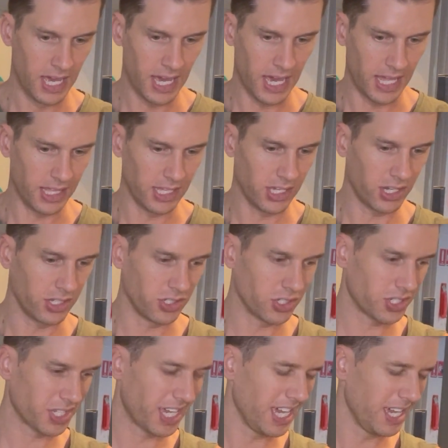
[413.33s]
And then you can
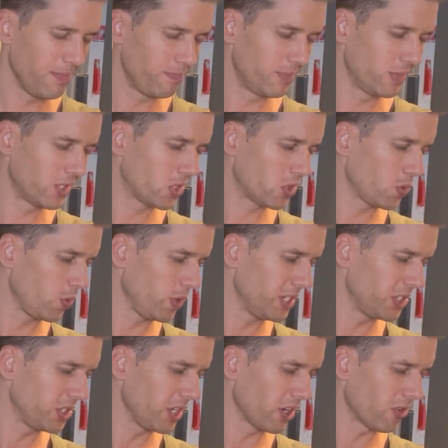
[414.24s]
just keep
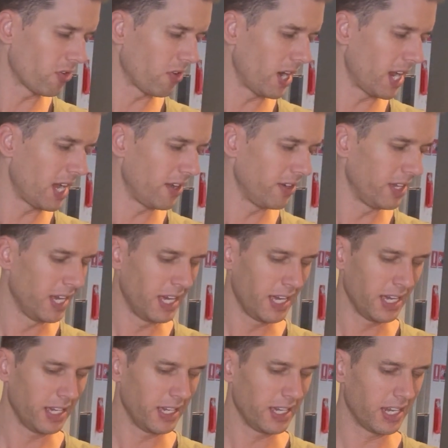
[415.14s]
twisting around.
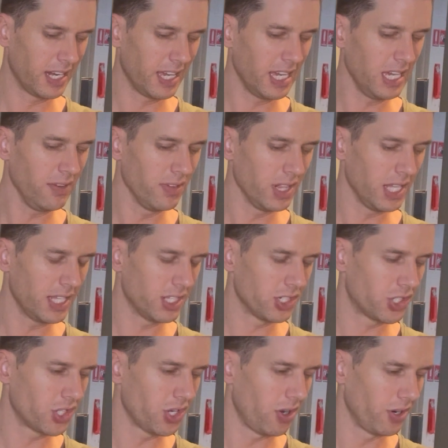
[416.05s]
You can even let
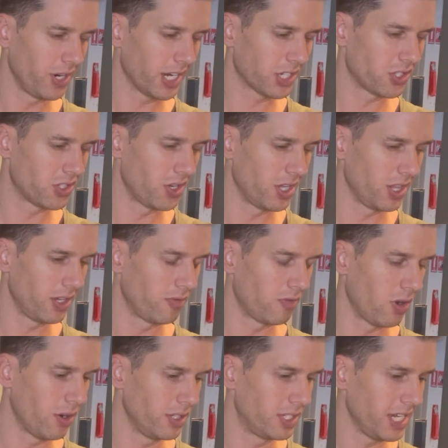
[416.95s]
the shoulder externally
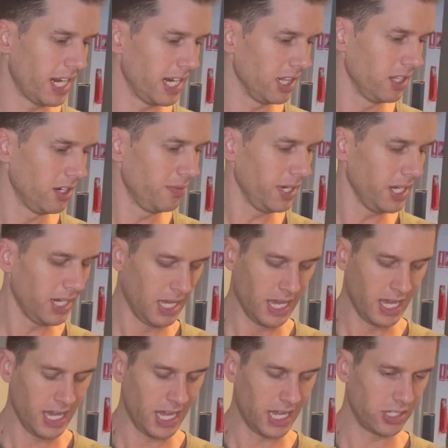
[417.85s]
rotate a little bit
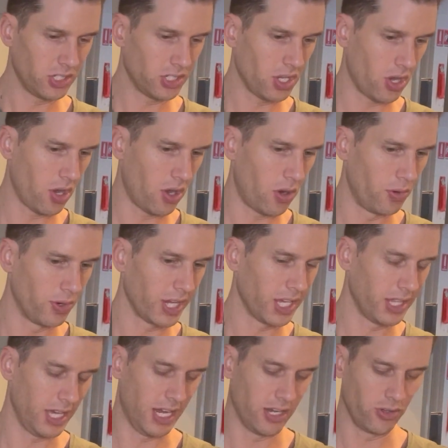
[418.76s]
and just holding
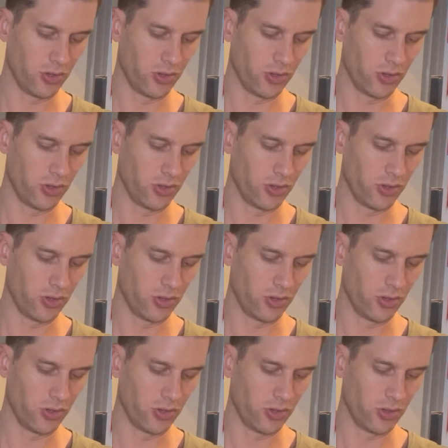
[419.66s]
it down.